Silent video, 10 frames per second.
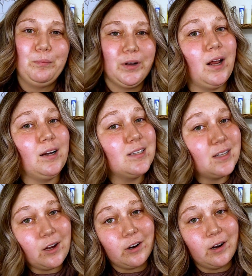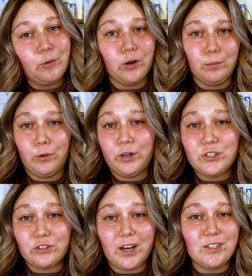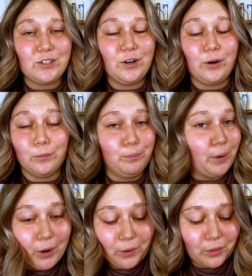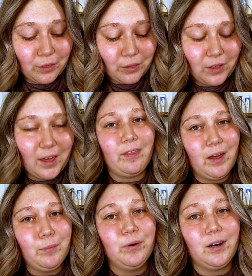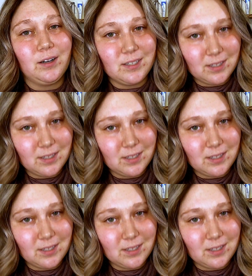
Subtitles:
put on a serum or a moisturizer or both, and then put on a